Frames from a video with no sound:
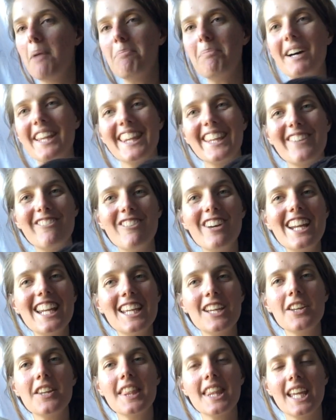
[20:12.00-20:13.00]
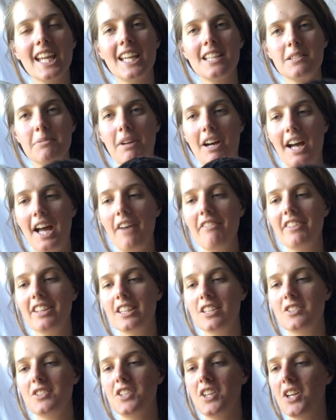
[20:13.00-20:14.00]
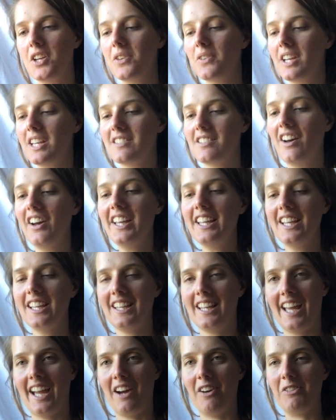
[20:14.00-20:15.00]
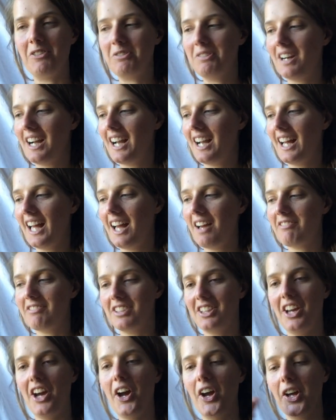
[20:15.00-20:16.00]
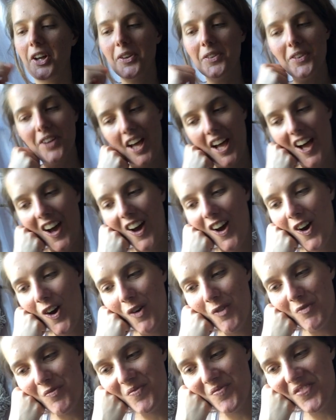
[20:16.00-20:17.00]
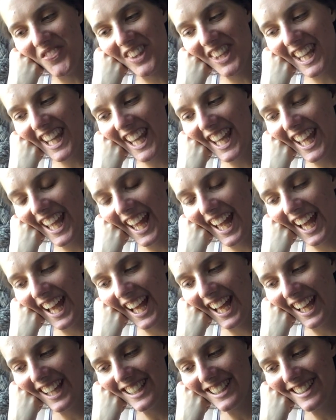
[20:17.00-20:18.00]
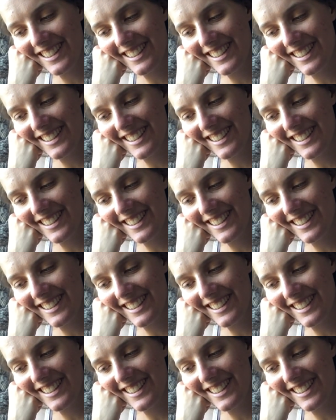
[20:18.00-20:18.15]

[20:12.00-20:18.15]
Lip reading: But the really good thing is about having the two is I can now have a go at